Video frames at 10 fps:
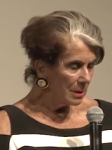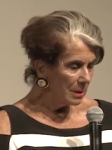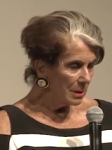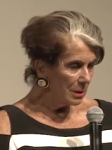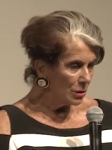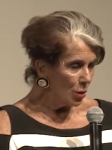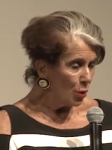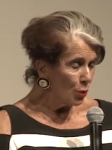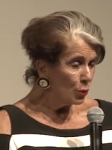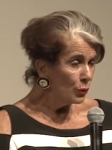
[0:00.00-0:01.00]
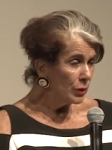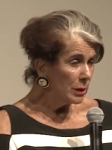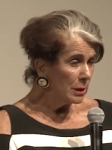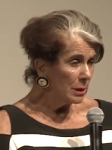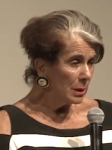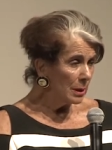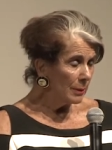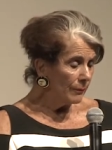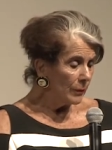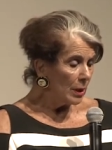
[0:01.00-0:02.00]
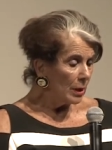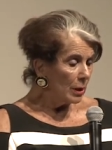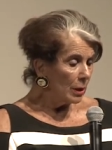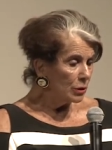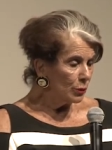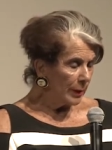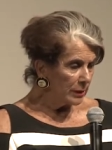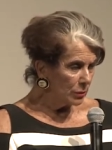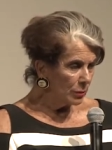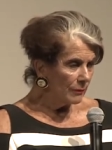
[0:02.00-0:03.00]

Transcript: he told the director